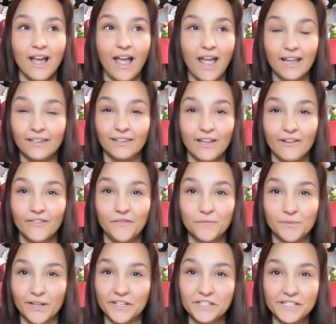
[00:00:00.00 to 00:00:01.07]
I love
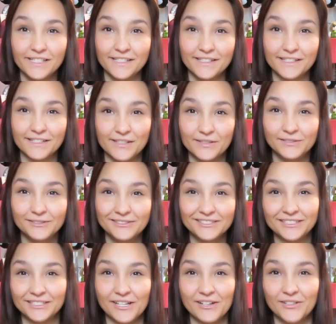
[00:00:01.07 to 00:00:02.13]
plushies too,
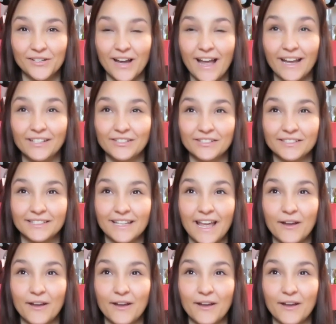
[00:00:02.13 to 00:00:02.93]
so I just,